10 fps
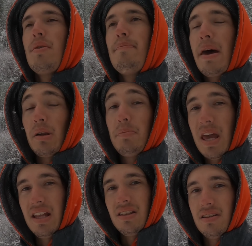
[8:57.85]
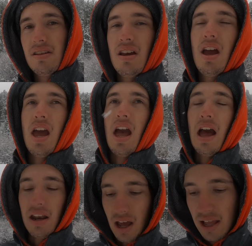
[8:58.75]
metal pins,
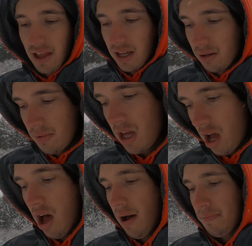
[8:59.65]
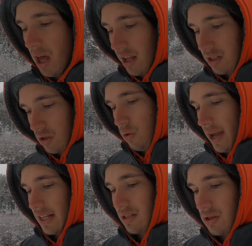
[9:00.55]
and I like them. Not
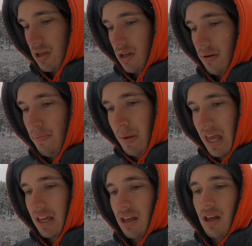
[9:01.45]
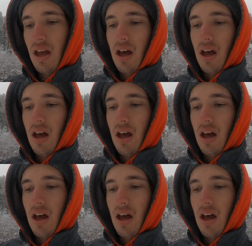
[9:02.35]
quite as big